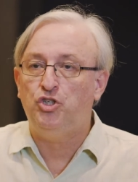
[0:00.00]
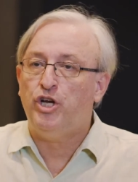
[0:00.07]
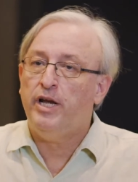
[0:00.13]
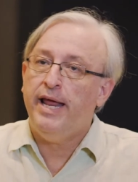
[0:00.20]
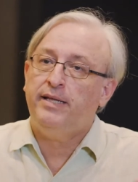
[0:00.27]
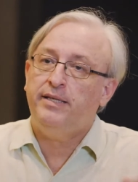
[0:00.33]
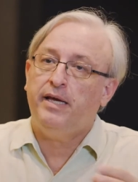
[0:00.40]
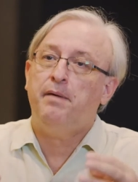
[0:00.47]

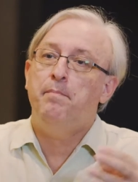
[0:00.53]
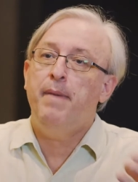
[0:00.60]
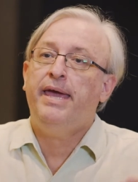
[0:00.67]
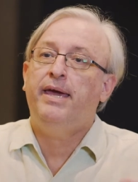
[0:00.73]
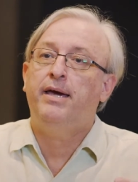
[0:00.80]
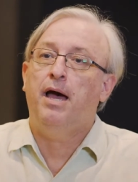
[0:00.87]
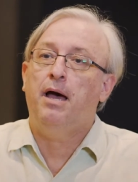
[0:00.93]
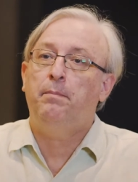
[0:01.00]
genetic
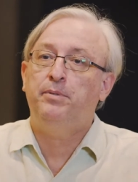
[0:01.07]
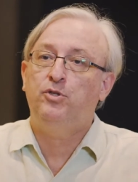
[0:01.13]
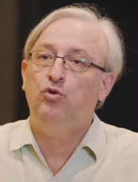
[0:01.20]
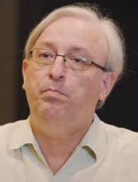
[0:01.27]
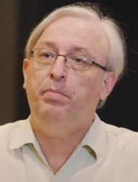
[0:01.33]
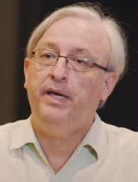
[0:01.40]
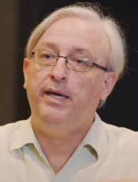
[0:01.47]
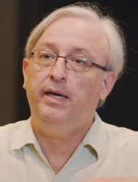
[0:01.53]
makeup
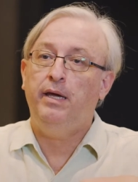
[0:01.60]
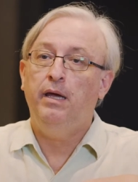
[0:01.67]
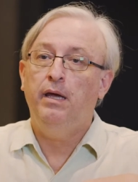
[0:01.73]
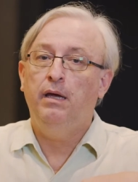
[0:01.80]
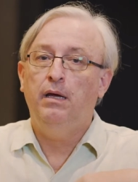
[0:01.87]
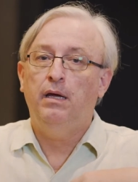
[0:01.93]
to be